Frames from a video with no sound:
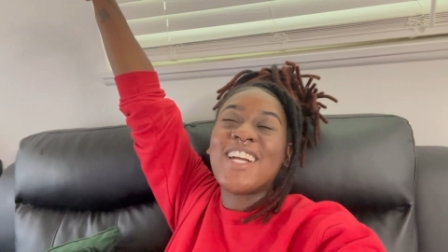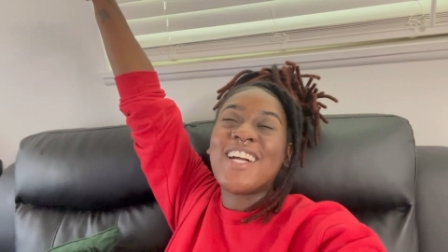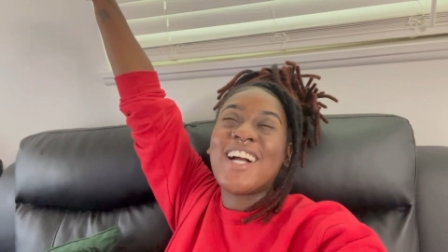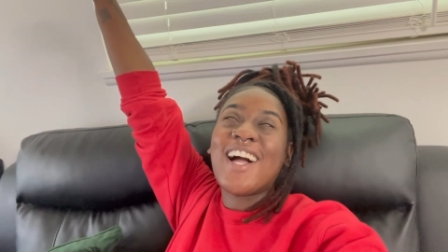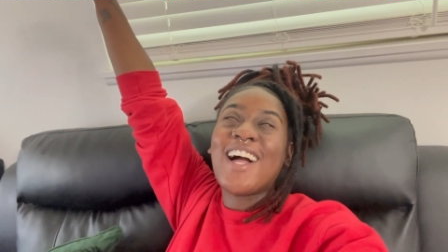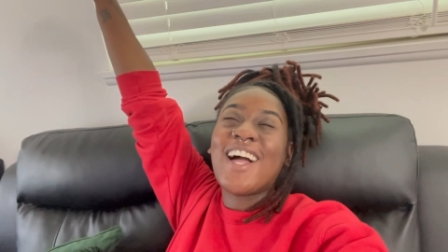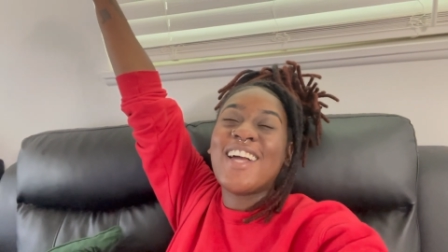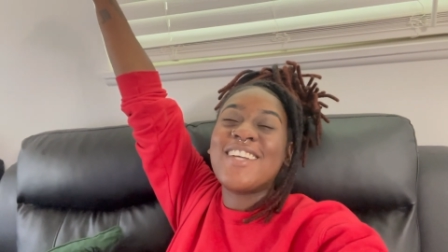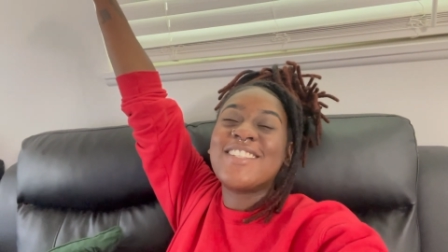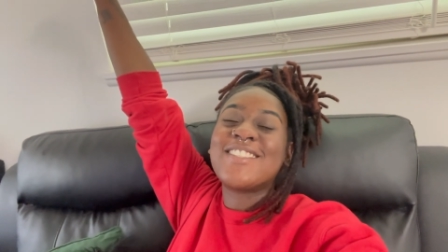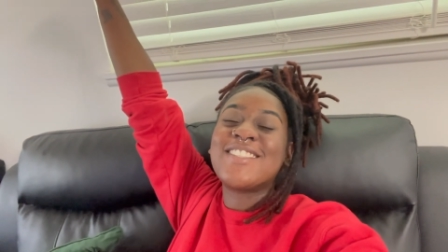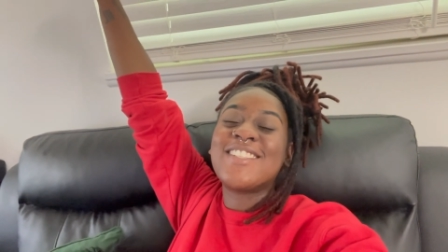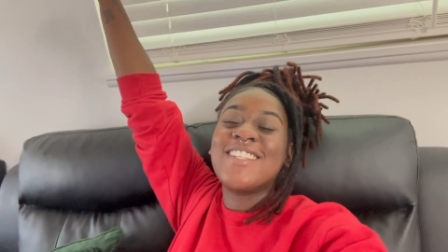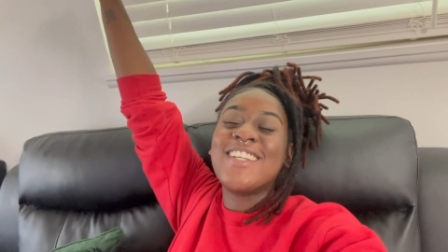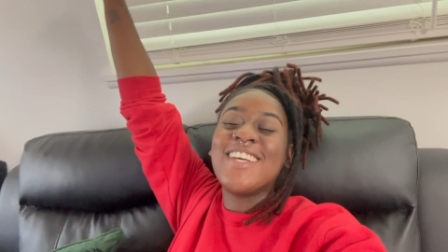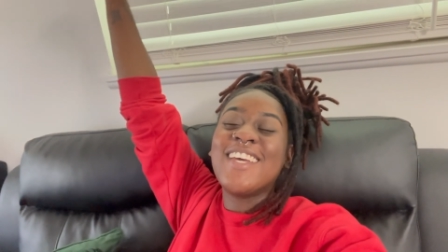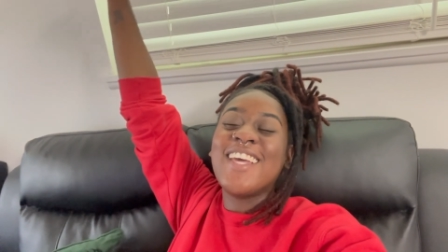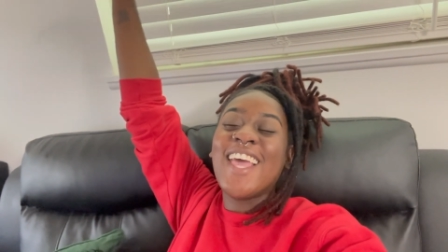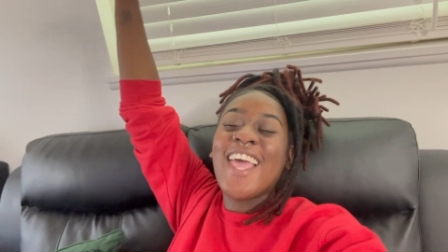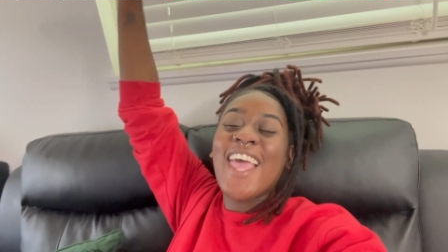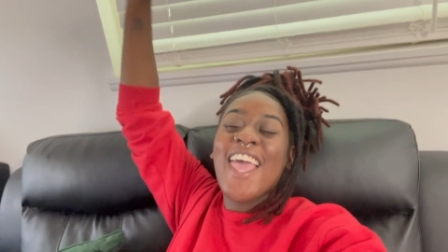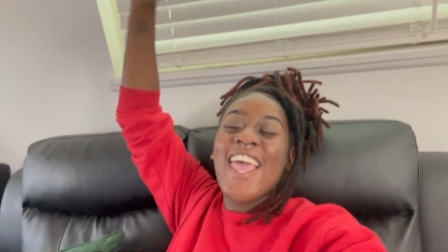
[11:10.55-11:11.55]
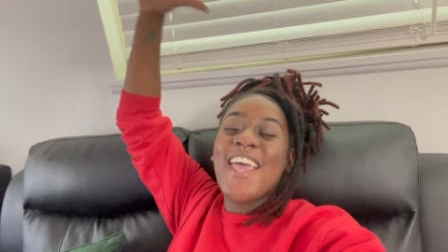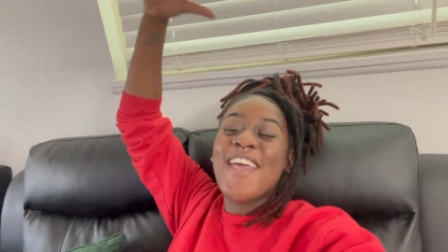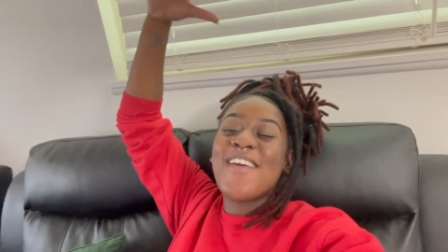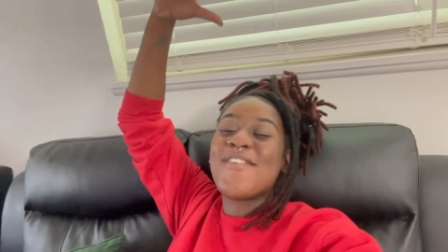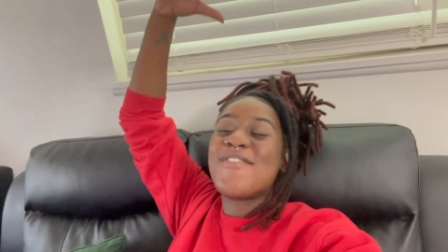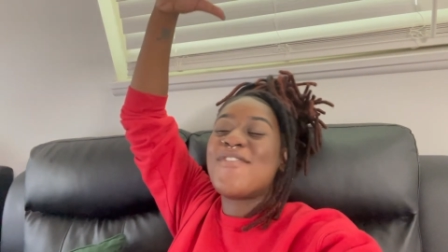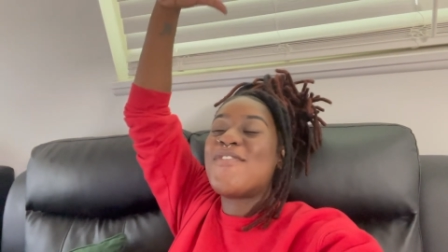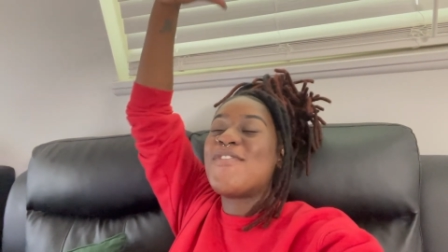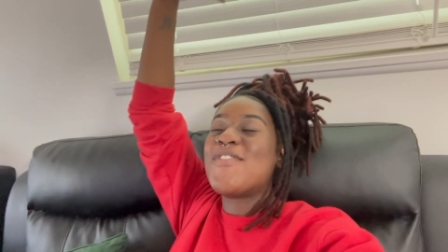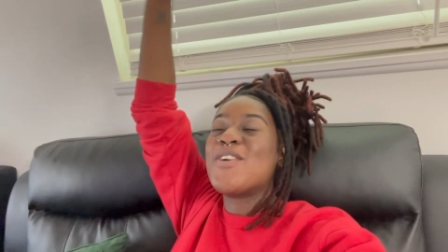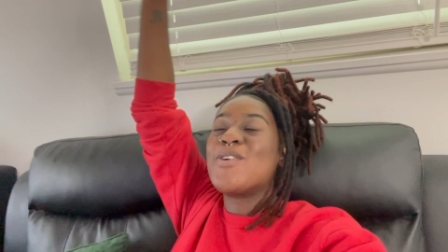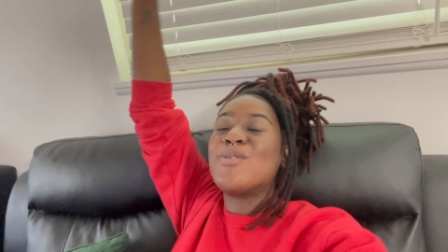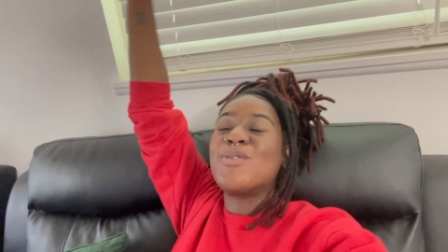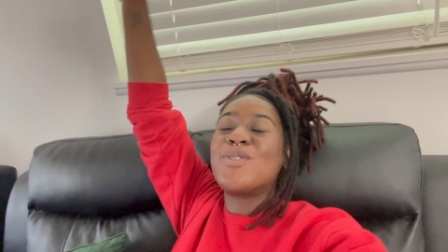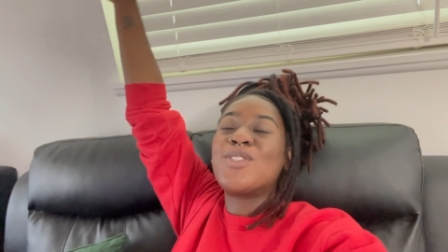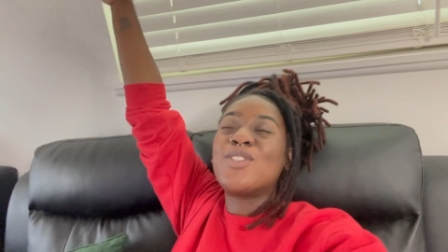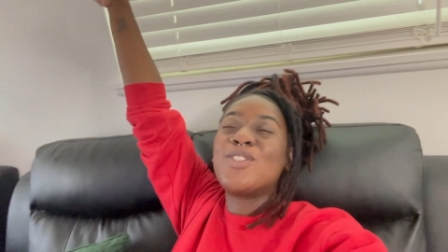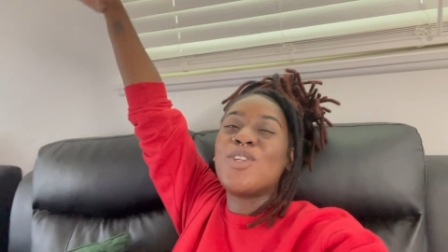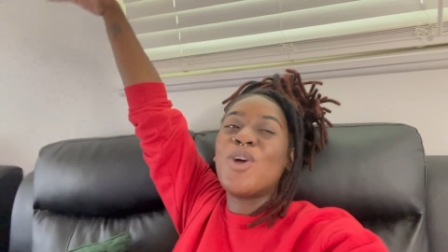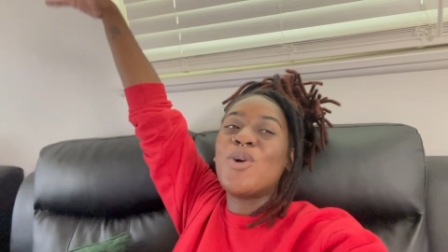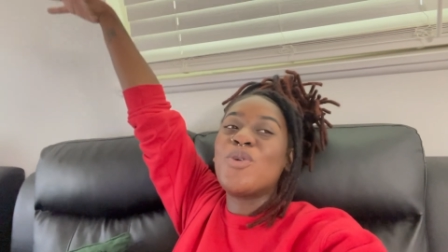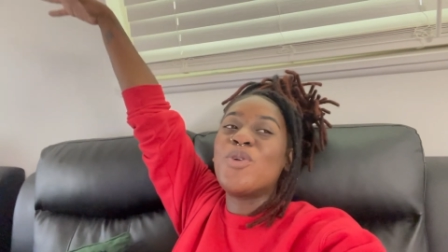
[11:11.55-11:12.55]
gosh, it feels
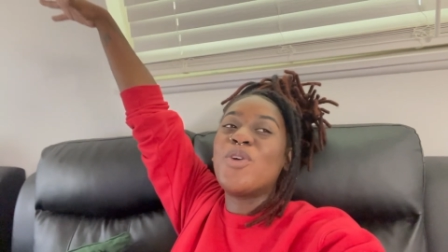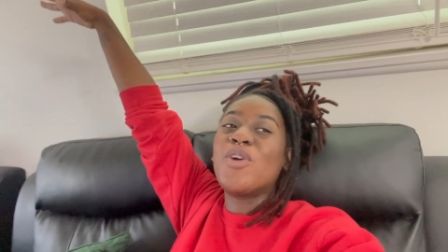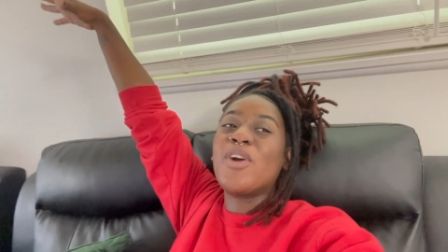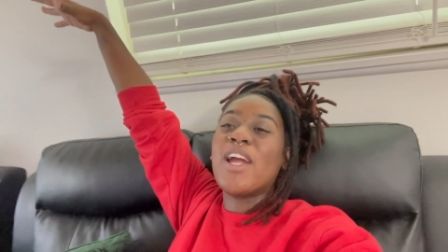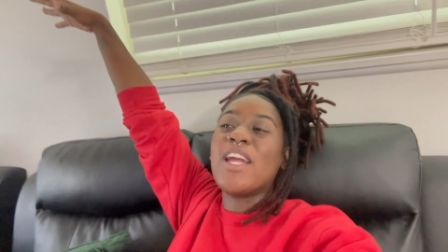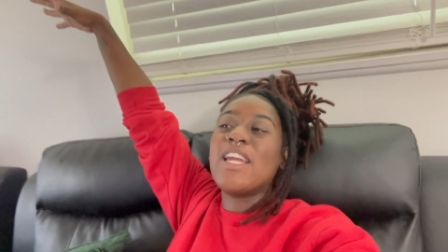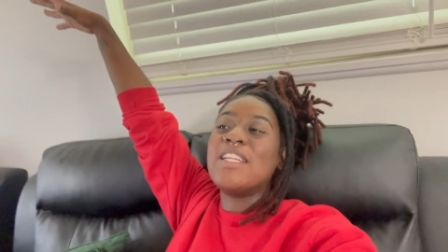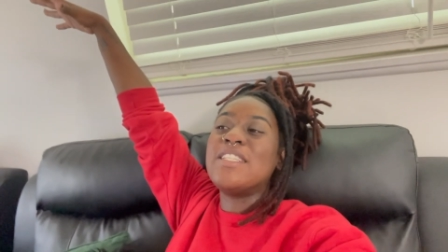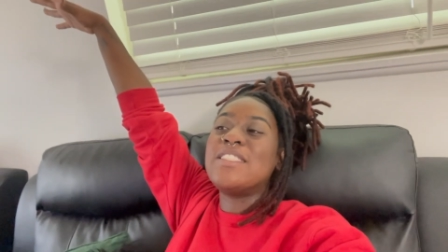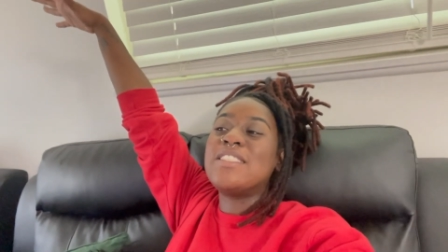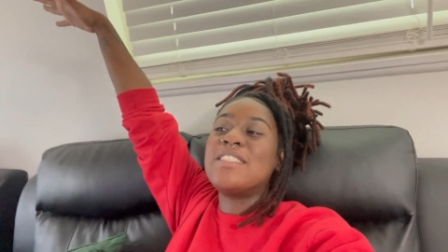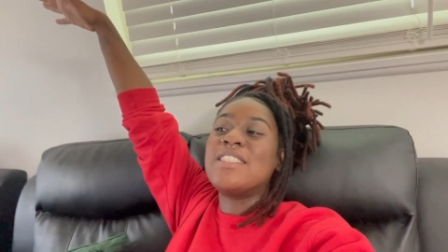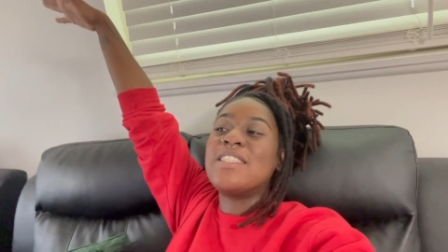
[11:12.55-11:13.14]
so great.